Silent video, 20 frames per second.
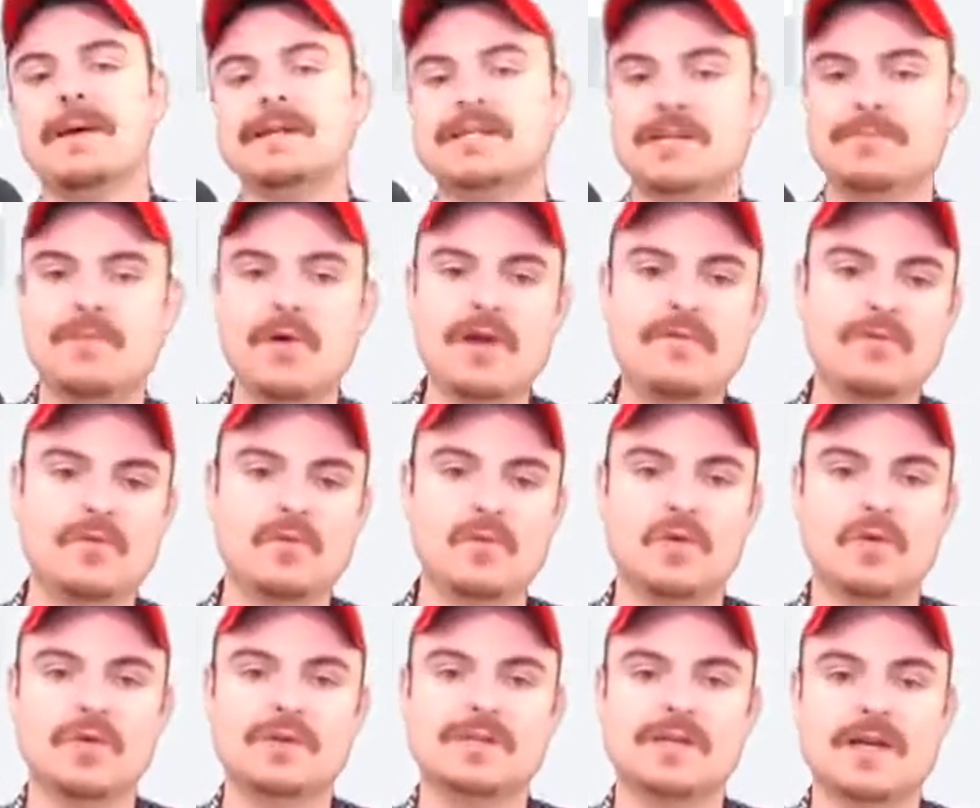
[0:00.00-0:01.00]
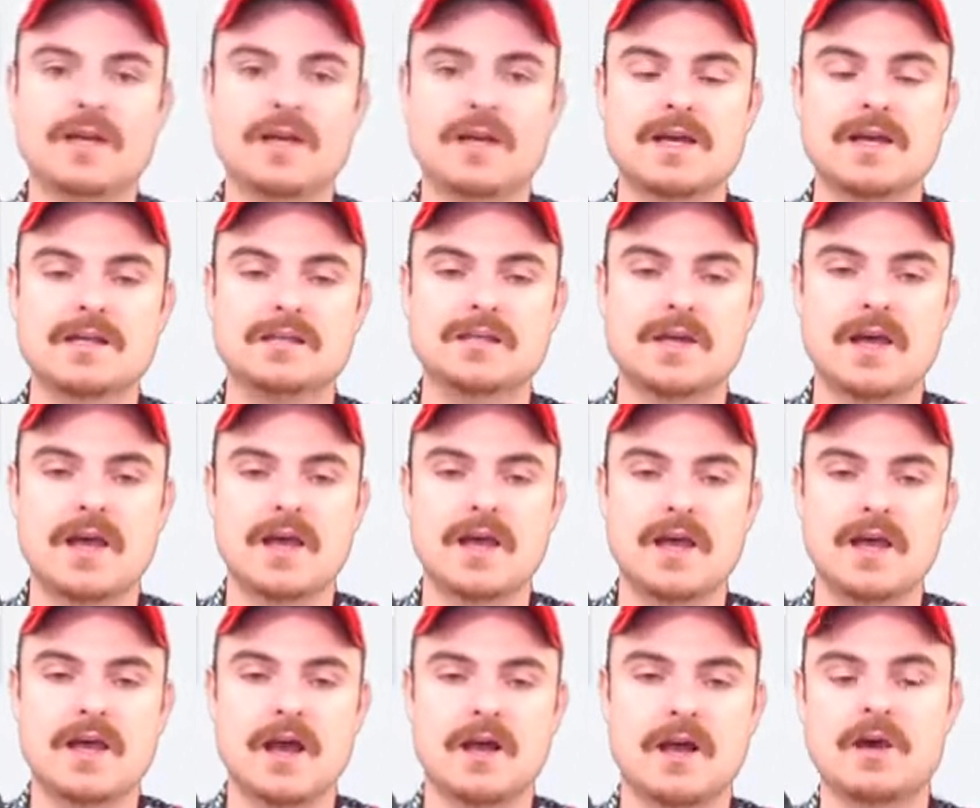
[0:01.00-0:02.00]
Basically, Brave Rewards is
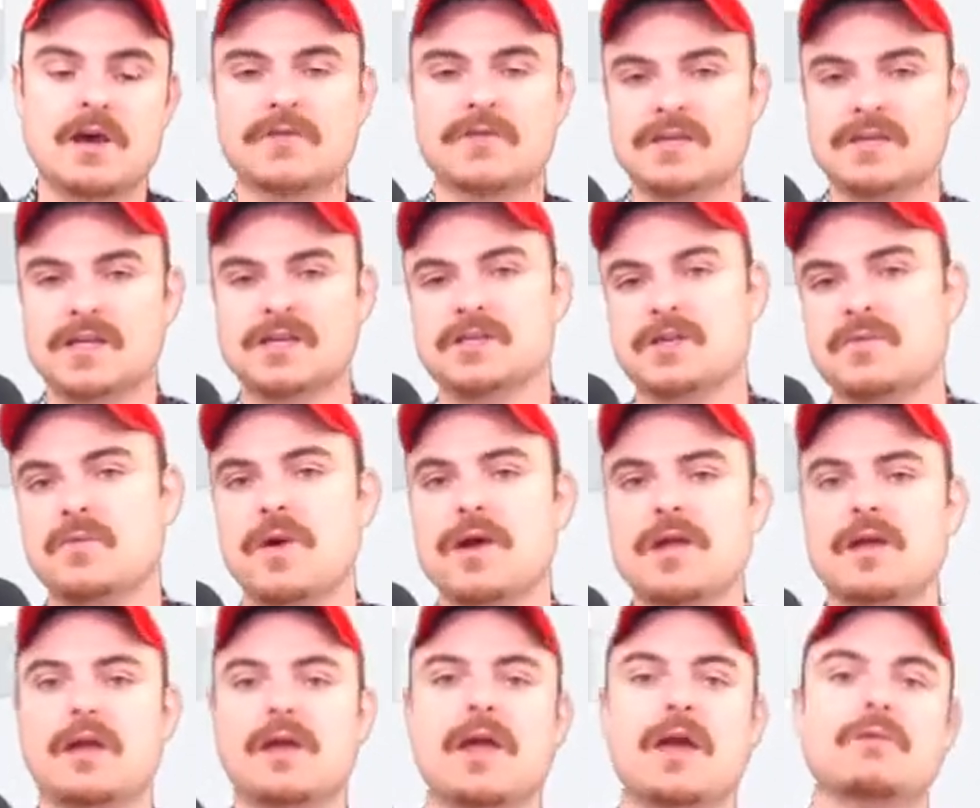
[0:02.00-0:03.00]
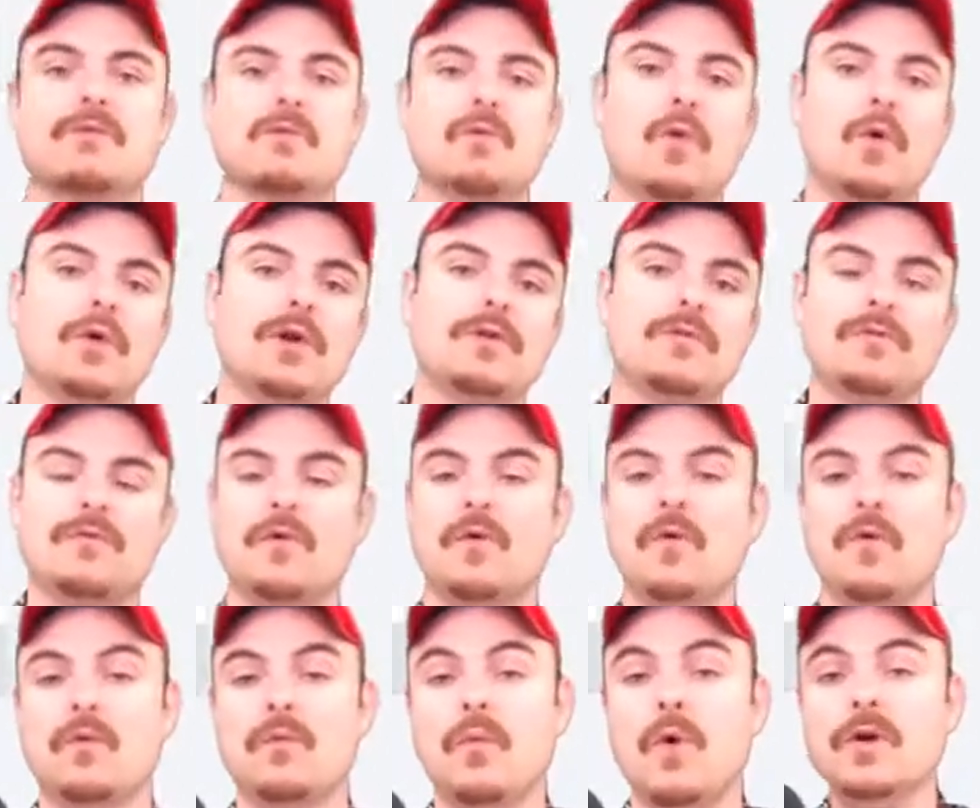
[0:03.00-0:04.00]
a kind of a system where you can get rewarded
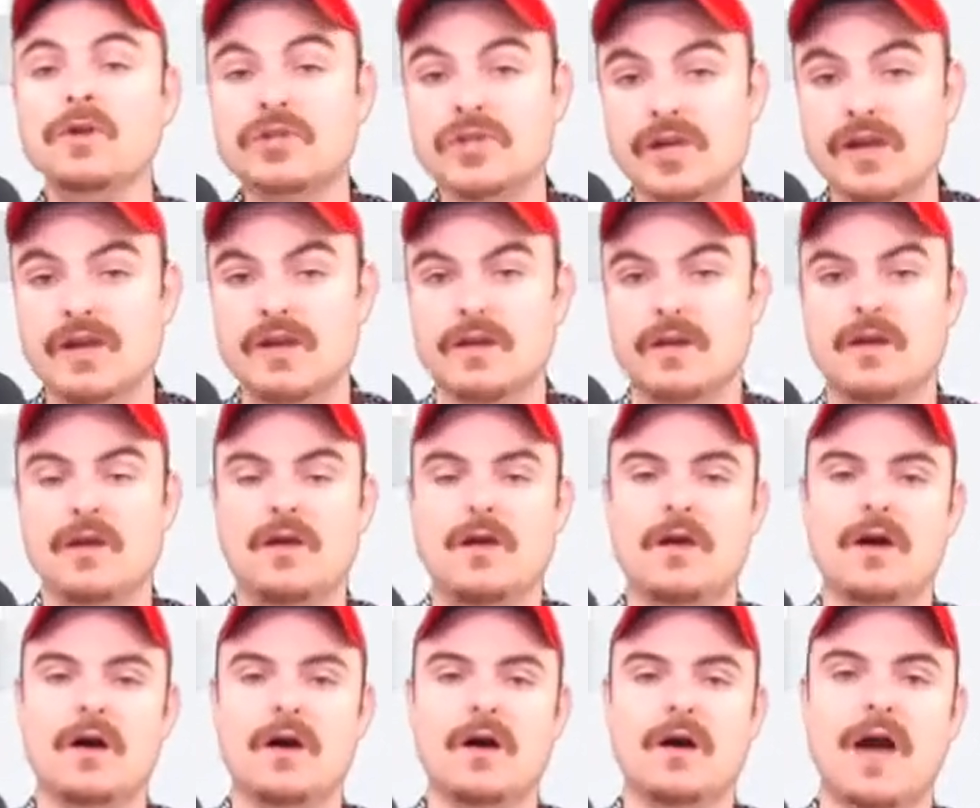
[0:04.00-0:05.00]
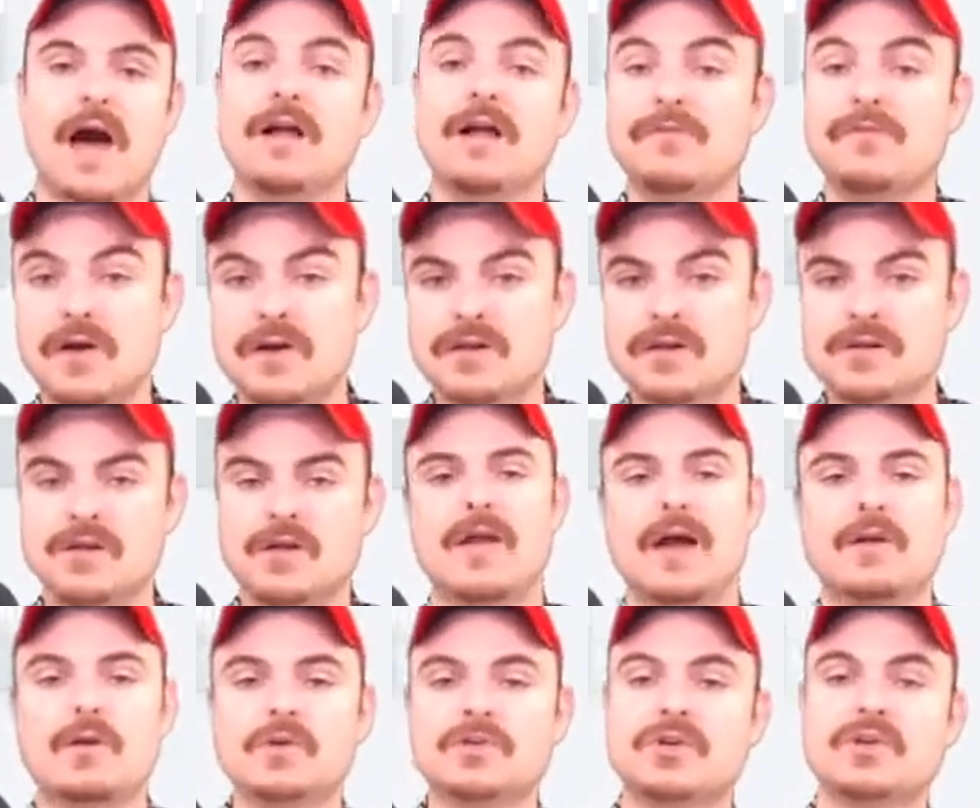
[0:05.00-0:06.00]
for watching adverts,
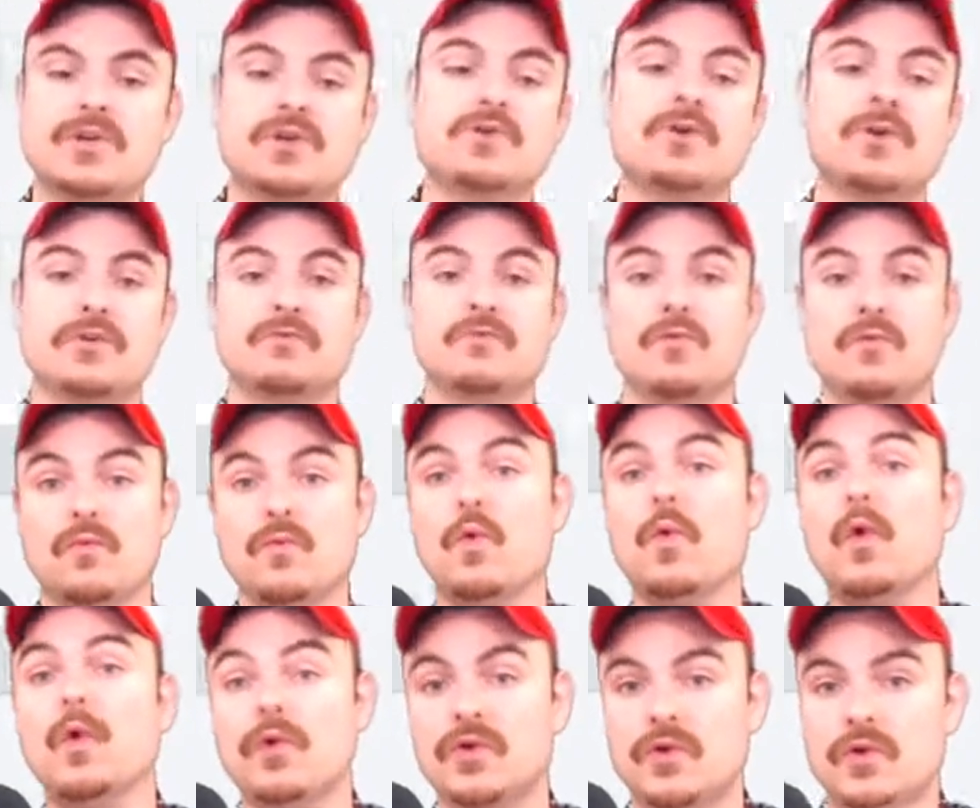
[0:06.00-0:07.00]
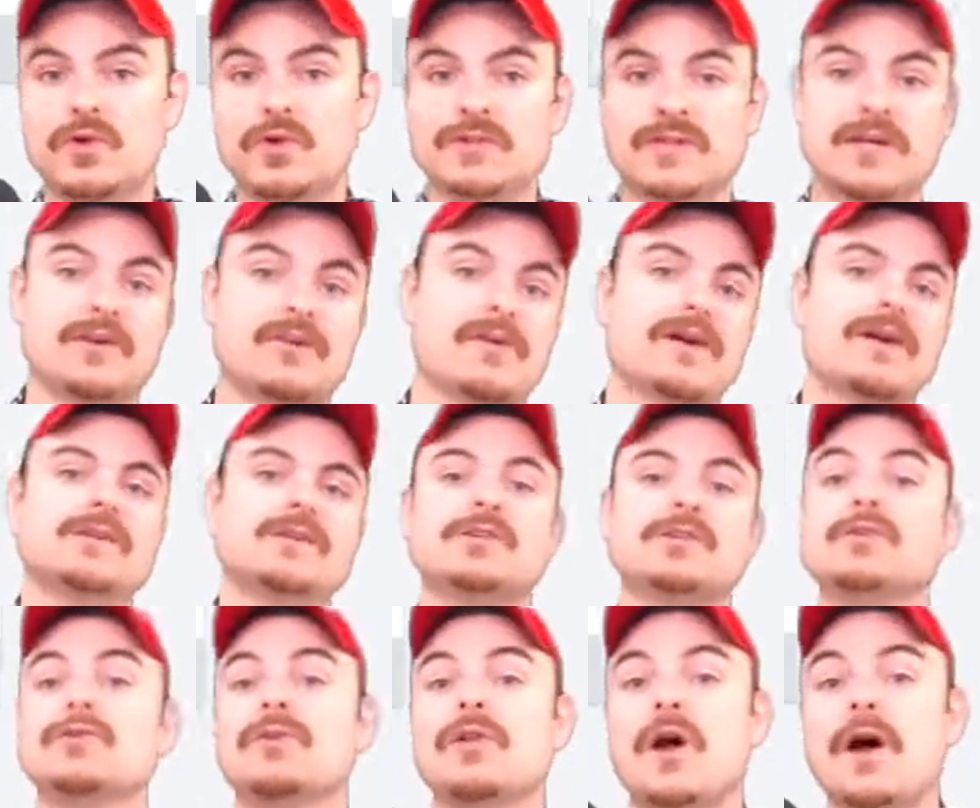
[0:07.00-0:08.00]
and also you can reward content creators
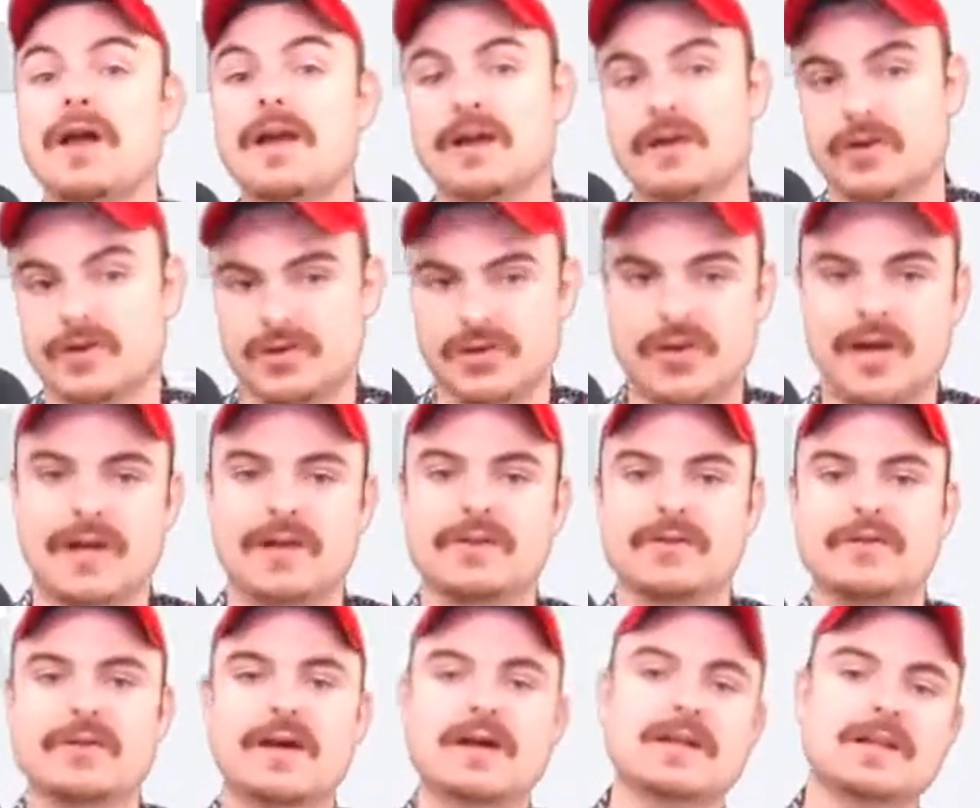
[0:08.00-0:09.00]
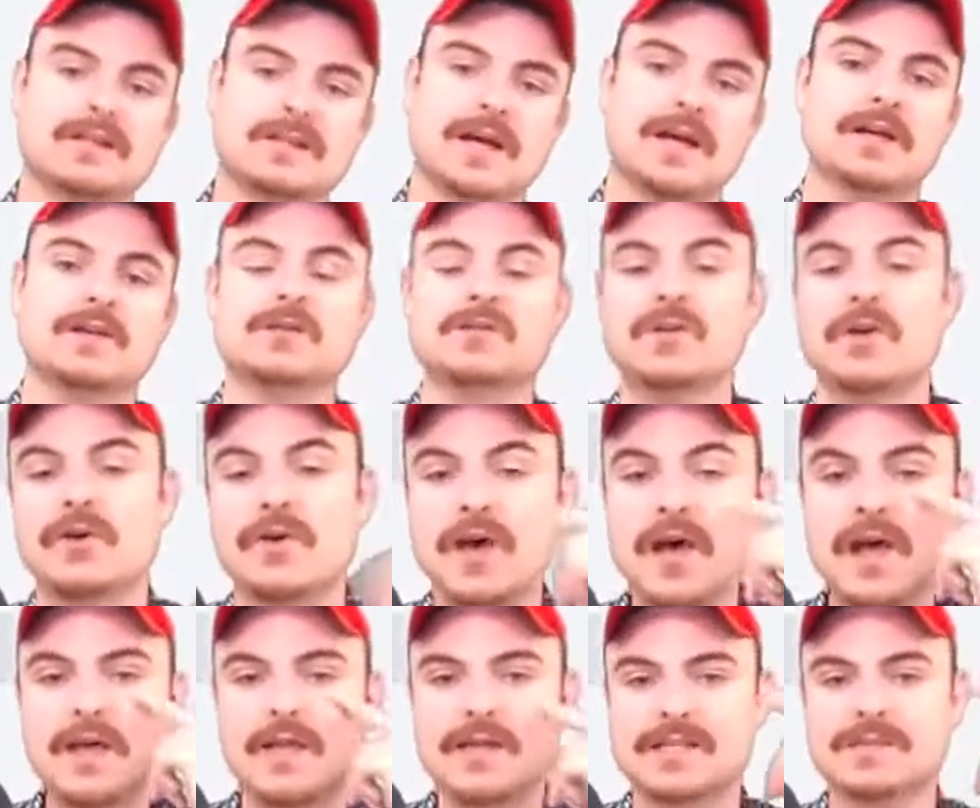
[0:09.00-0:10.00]
you like, and I'll show you how to do that in a second. So
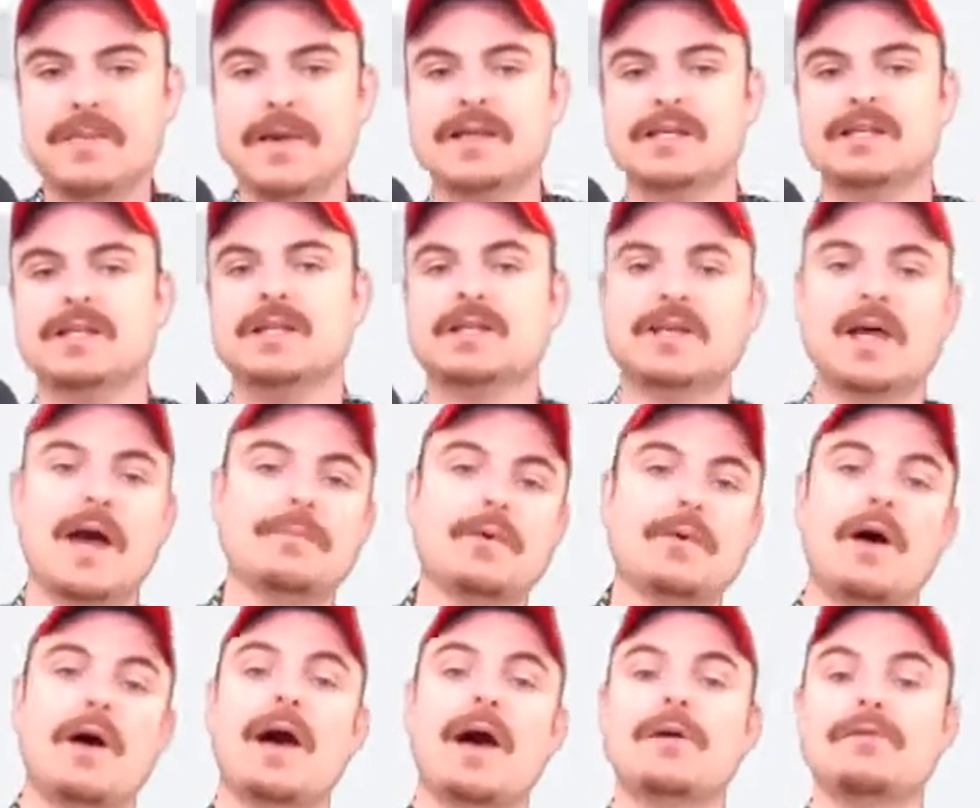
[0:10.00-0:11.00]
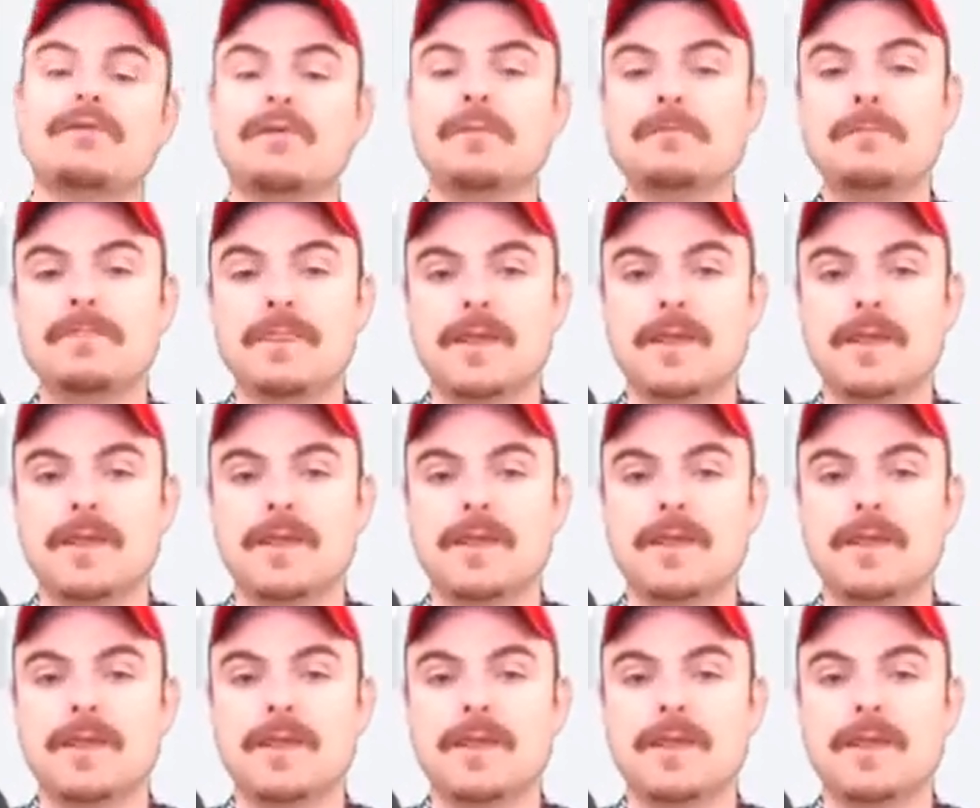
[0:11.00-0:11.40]
this is basically the tab you have.